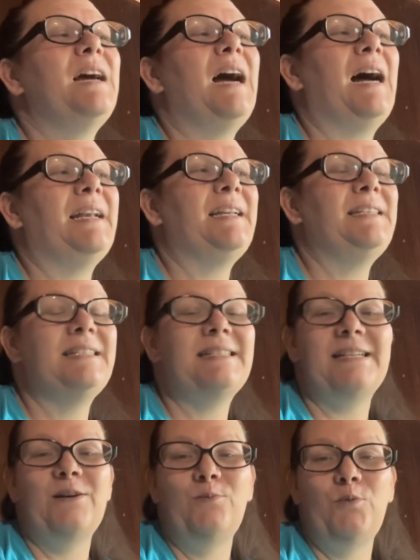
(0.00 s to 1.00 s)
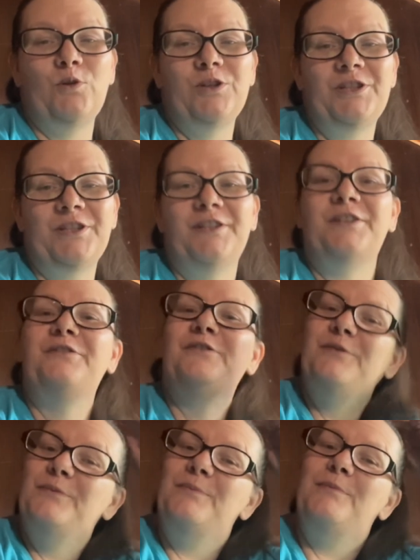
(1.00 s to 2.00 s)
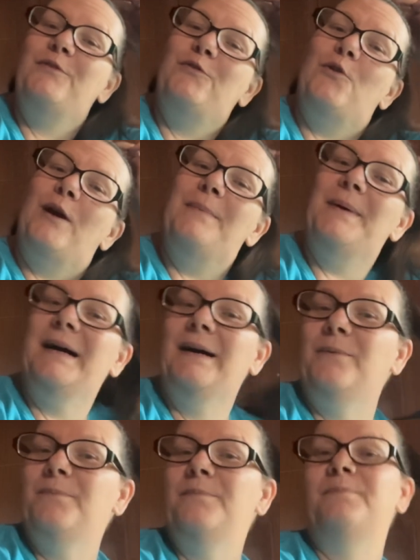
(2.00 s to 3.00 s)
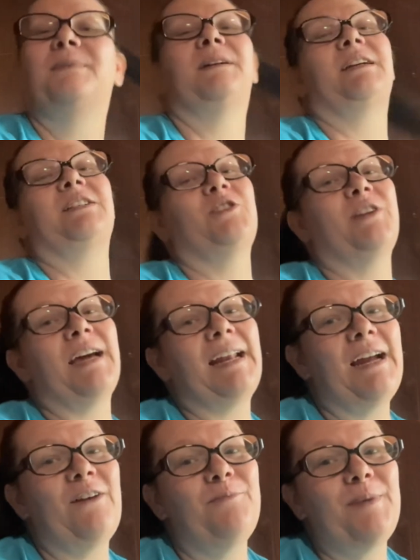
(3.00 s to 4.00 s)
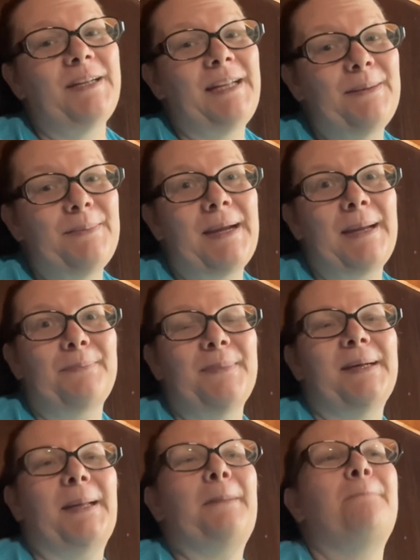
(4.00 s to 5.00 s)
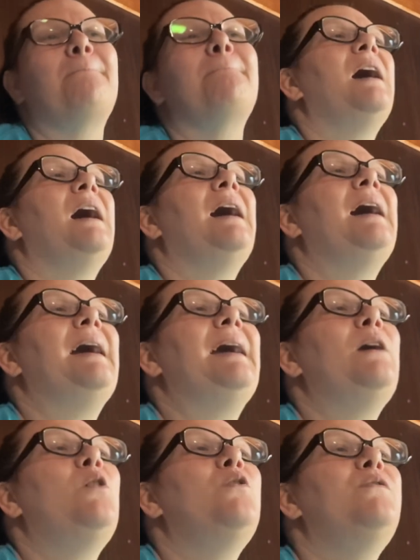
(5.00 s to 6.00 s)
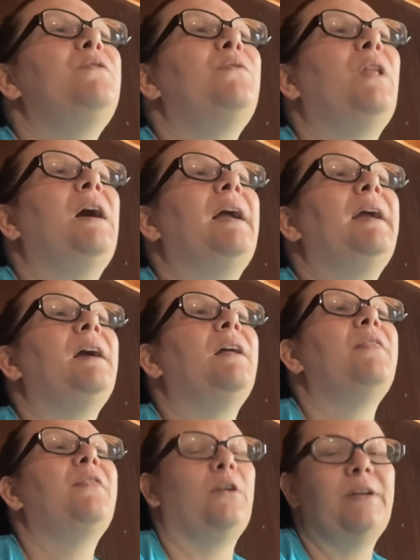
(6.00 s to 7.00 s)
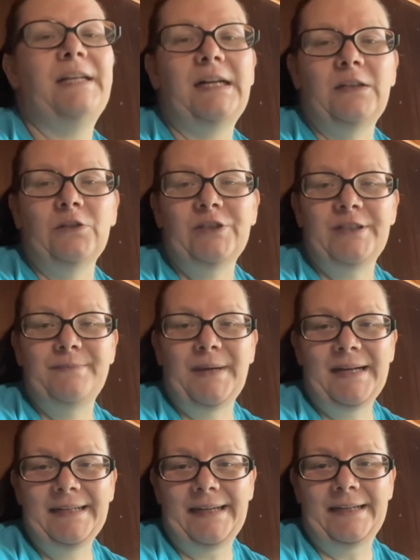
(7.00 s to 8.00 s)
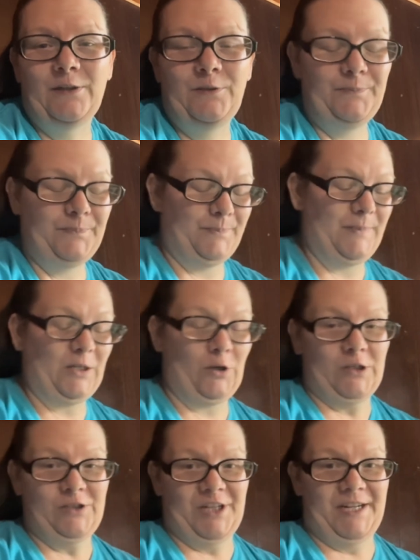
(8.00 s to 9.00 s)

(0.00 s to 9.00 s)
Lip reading: I need to sell more stuff before I buy them, because you got to have money to make money. I have like $30 in my account, my crochet